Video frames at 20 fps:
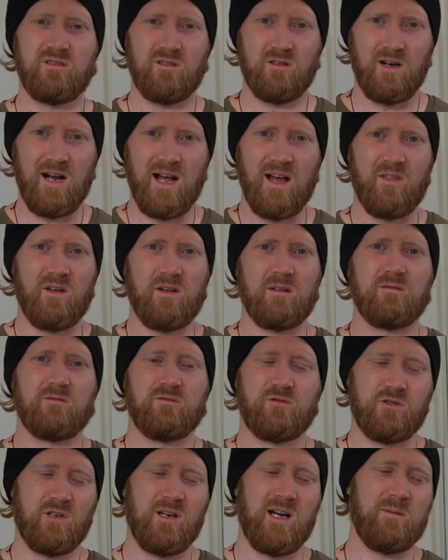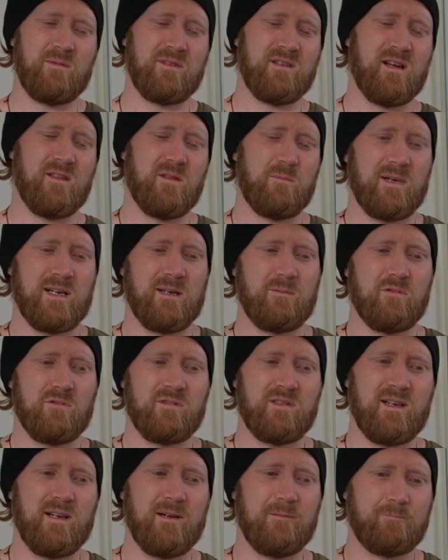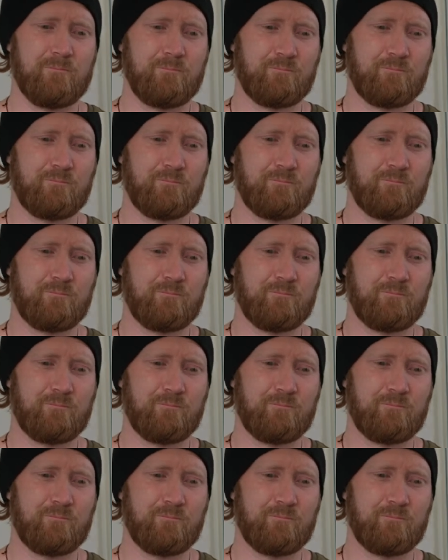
there are other tribes and other peoples here.